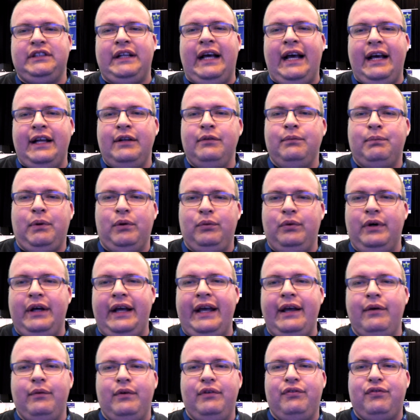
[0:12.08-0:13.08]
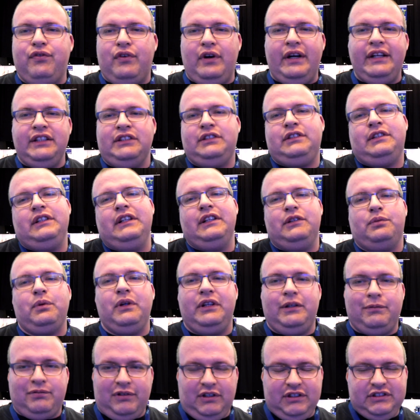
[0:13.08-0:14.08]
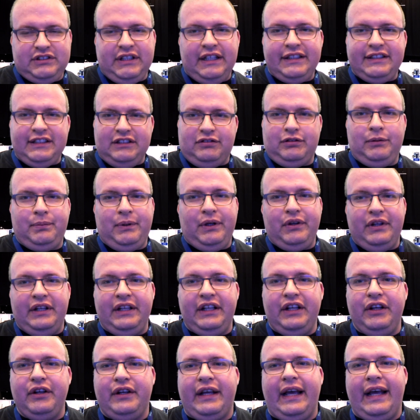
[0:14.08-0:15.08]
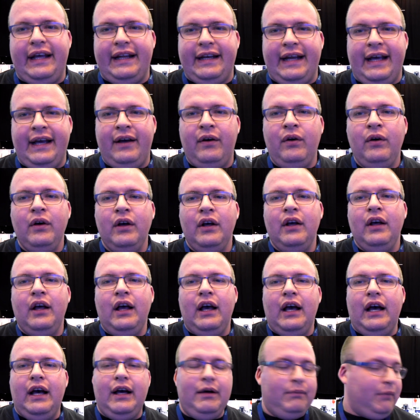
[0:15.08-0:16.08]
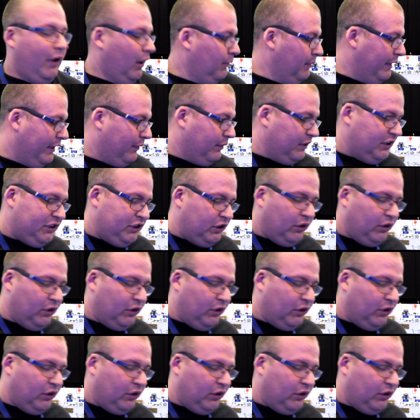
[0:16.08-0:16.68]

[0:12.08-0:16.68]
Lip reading: stand, but we're here with Fritz. It's one of the products they distribute in the UK now. I'm here with